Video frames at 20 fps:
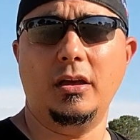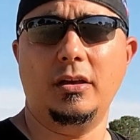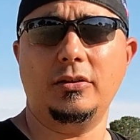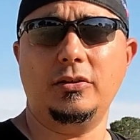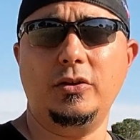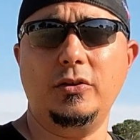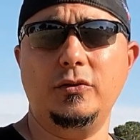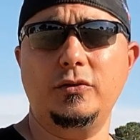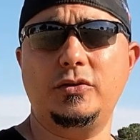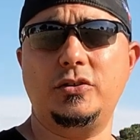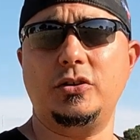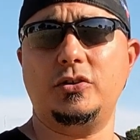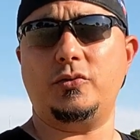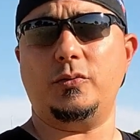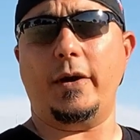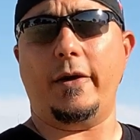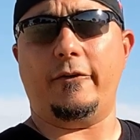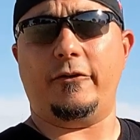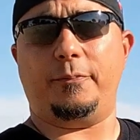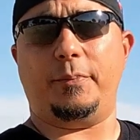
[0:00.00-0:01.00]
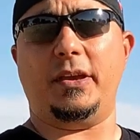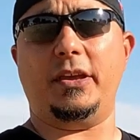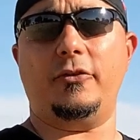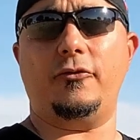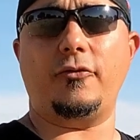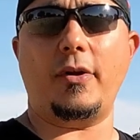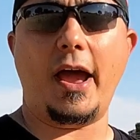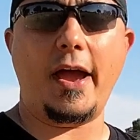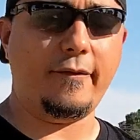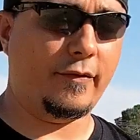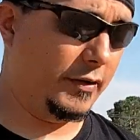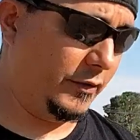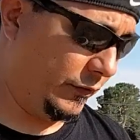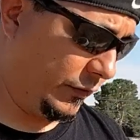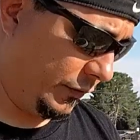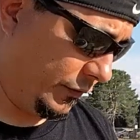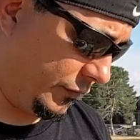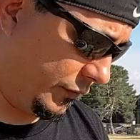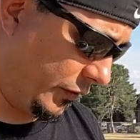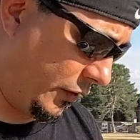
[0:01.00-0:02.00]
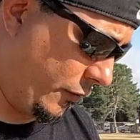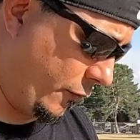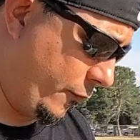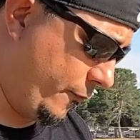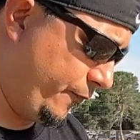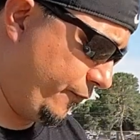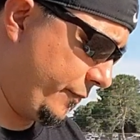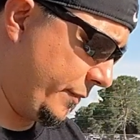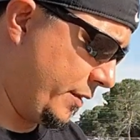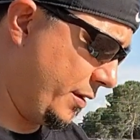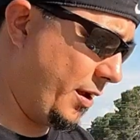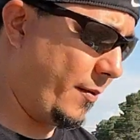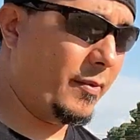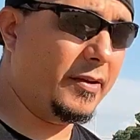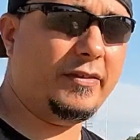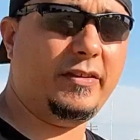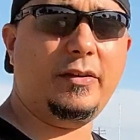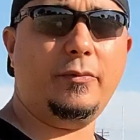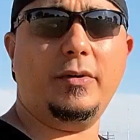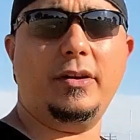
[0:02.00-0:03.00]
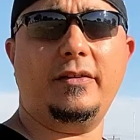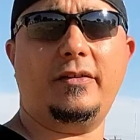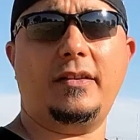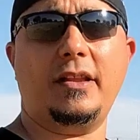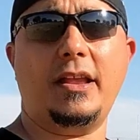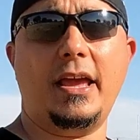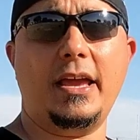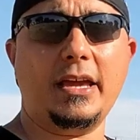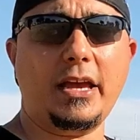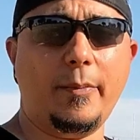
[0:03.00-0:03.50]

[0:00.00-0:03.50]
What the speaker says: used 12-speed drivers. So I'm going to see what it's like.